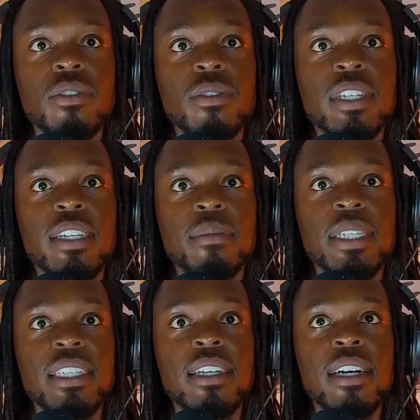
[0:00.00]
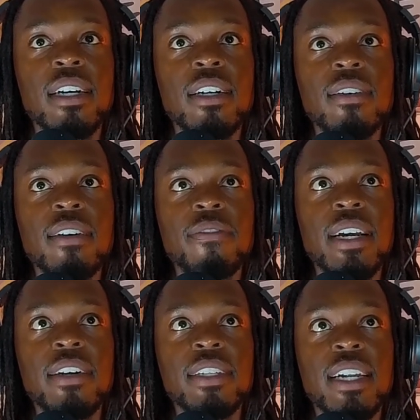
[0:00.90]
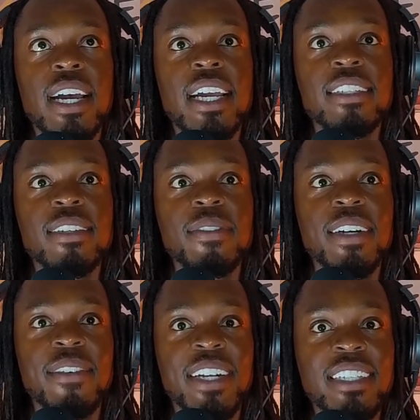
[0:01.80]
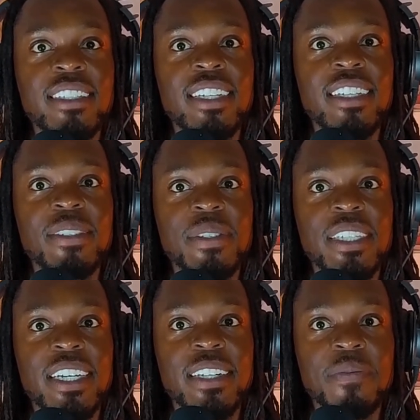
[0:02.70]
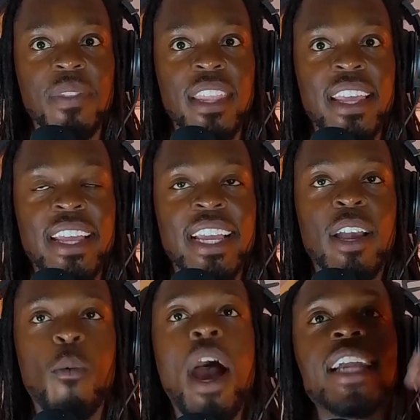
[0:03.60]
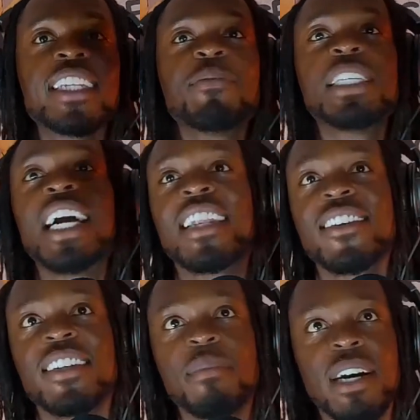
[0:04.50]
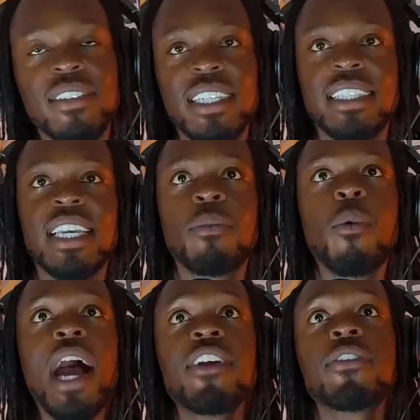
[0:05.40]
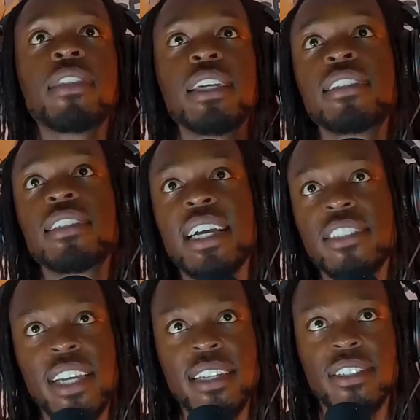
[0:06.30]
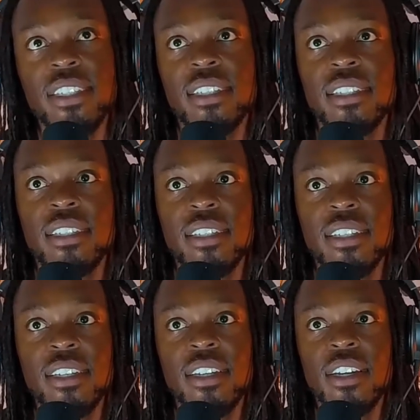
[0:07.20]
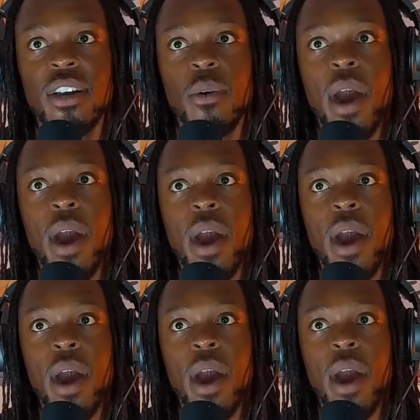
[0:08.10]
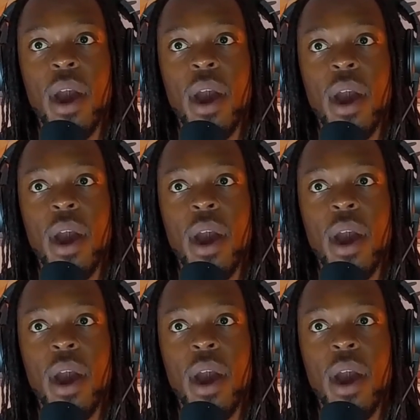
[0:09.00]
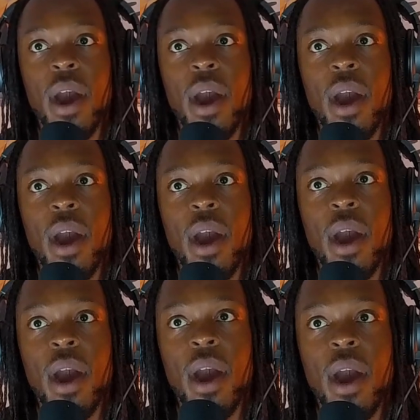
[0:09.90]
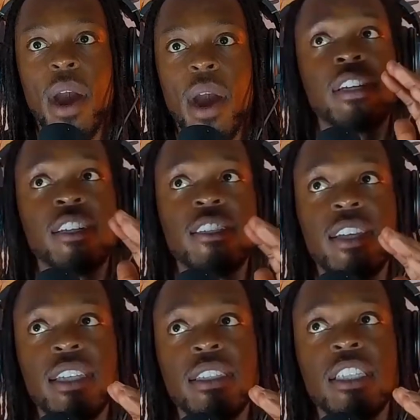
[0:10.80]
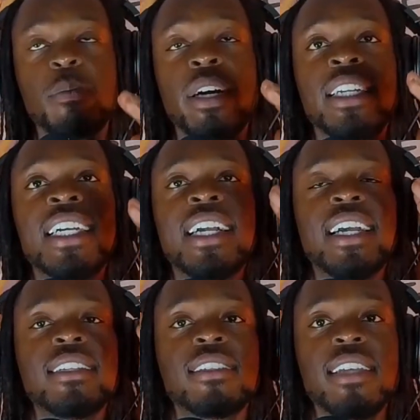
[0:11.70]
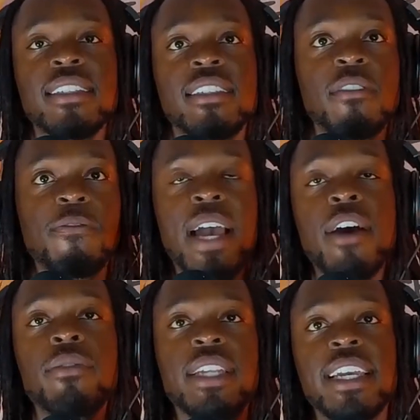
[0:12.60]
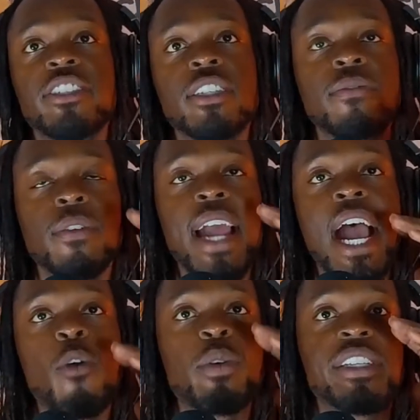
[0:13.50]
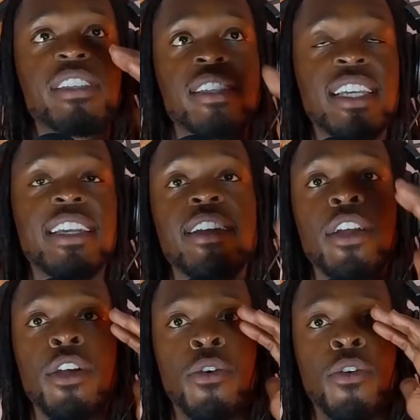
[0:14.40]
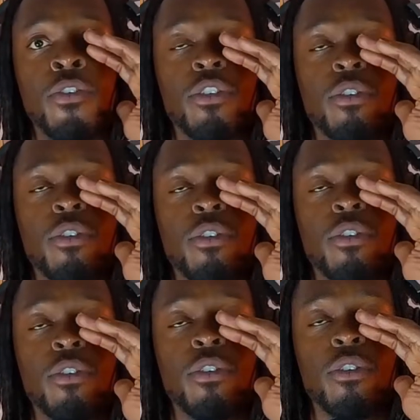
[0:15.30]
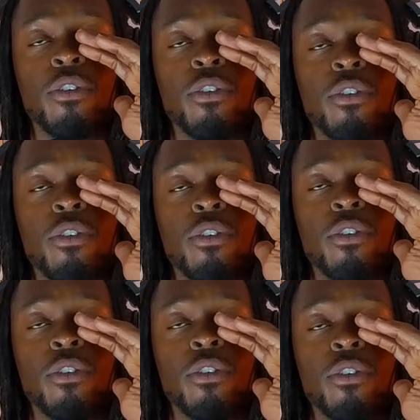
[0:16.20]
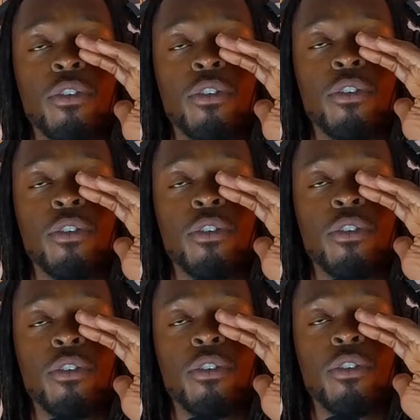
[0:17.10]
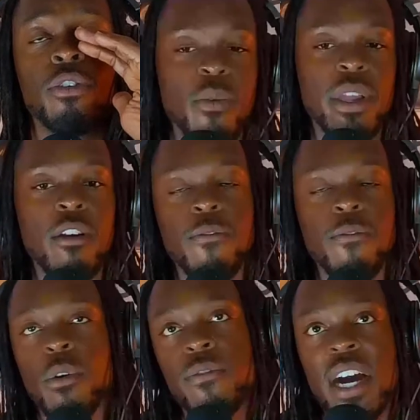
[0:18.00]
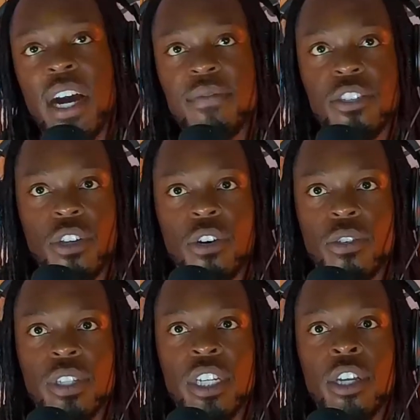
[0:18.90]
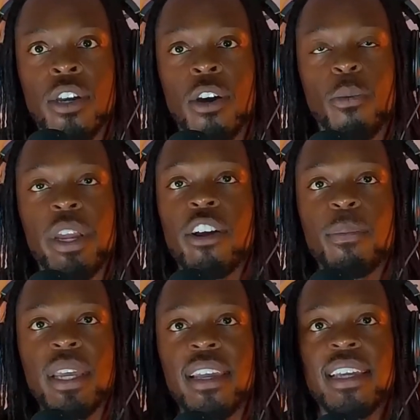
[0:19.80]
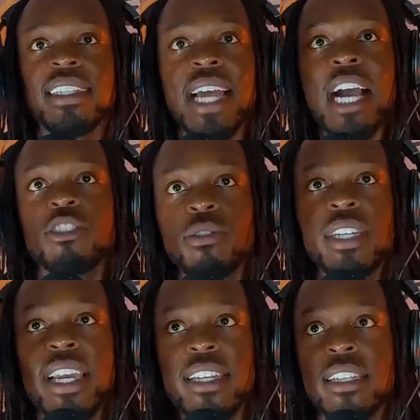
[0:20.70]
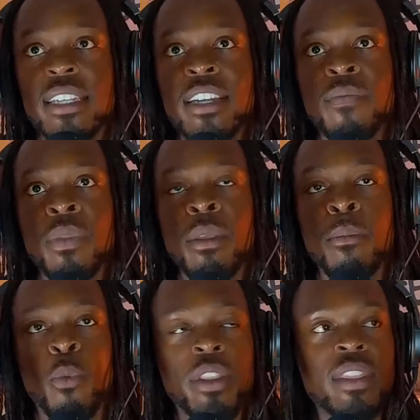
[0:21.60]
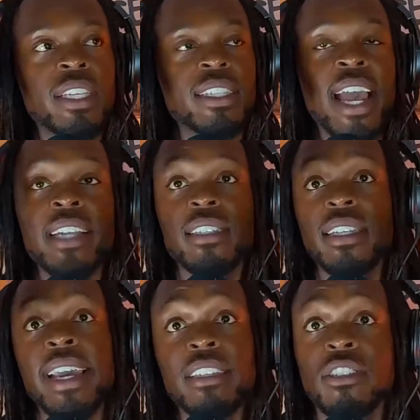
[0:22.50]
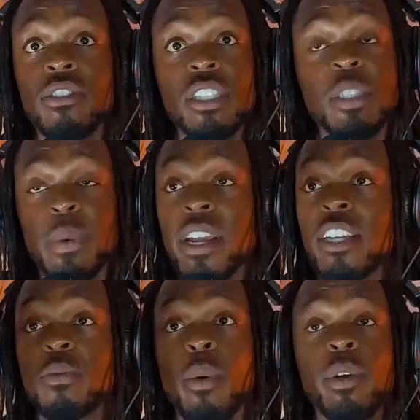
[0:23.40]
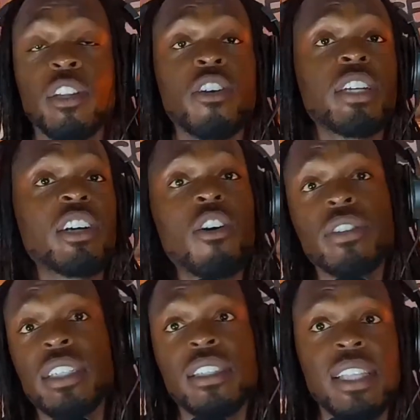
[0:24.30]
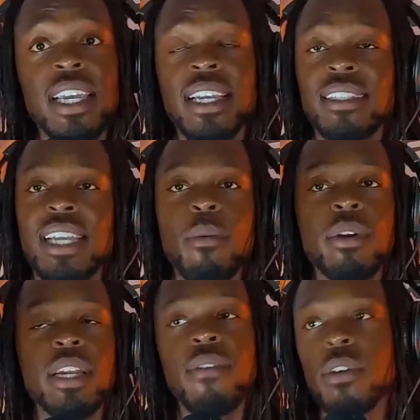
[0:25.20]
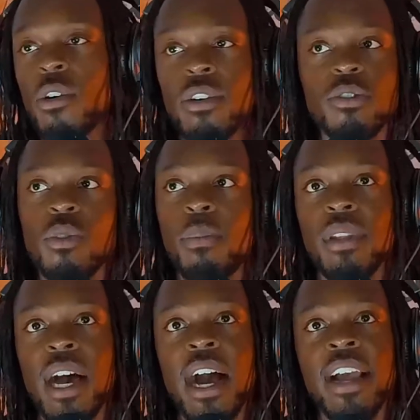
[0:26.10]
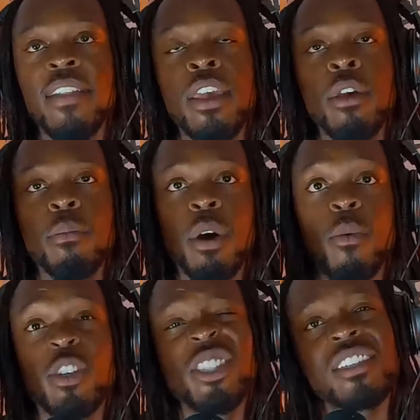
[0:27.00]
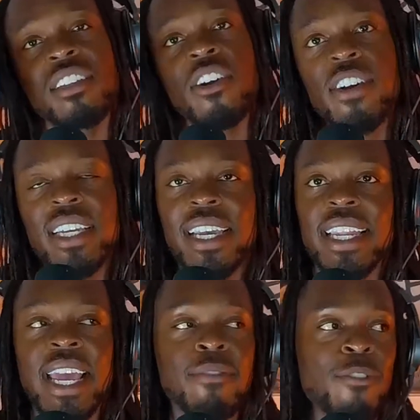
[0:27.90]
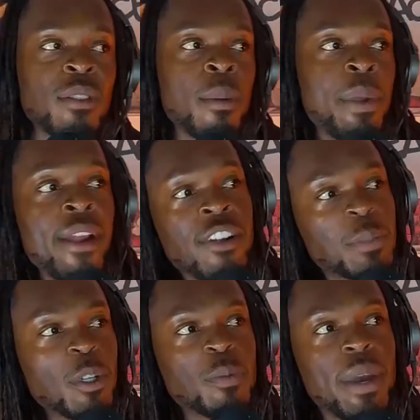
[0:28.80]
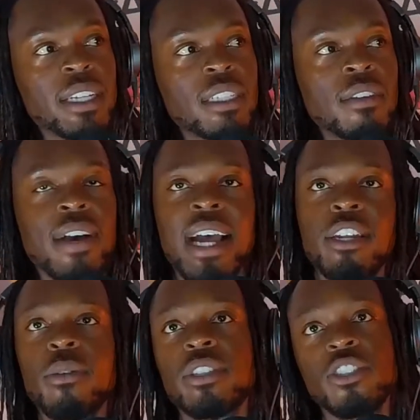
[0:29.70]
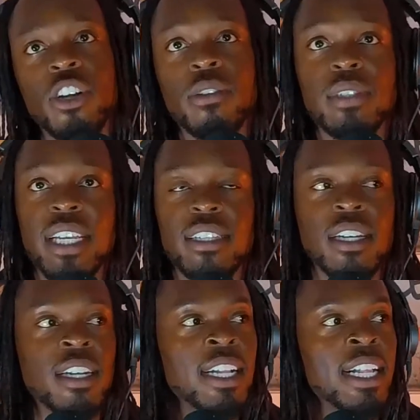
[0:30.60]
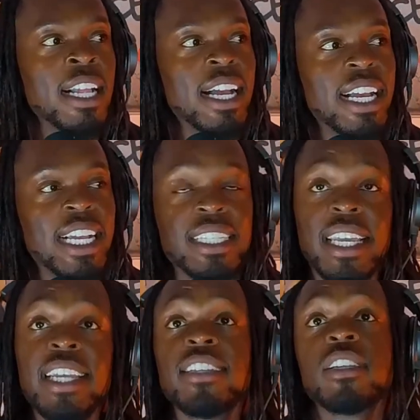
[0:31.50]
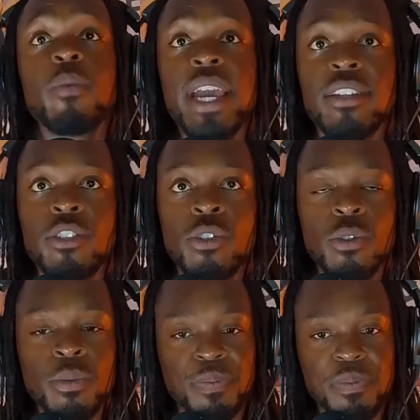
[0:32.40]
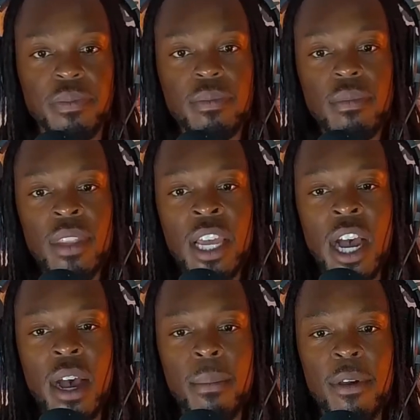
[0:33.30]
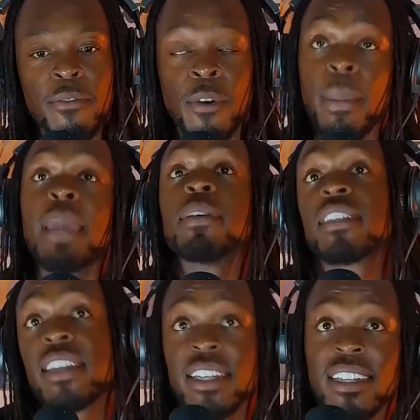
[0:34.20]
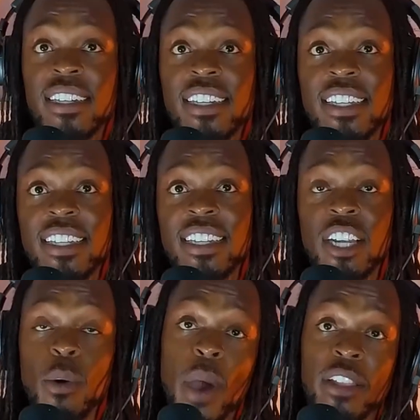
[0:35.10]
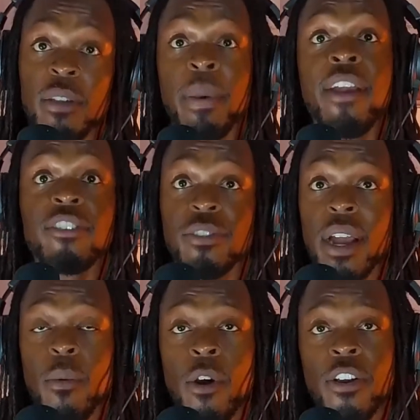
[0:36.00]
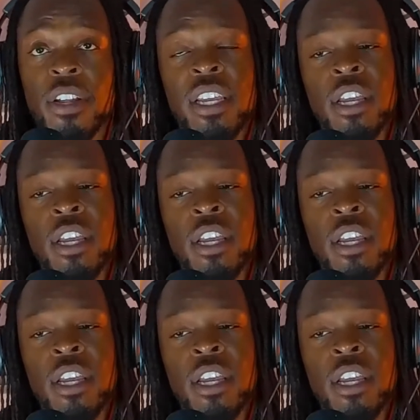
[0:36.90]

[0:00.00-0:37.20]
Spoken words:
Here we go. I found it. All right. So when I share this with y'all, why did we not learn about this? And why are things not changing? Why are things not changing? And in my opinion, the only reason I wasn't even going to discuss this, but it sets the foundation for how we see the rest of the world. Think about it. From the time that we are 4 or 5 years old, we are being indoctrinated with this educational experience where we're learning all these things that we're never going to apply, but we're just learning it. And from the parent's perspective, I know it serves as an easy way to for babysitting, while your parents are at work.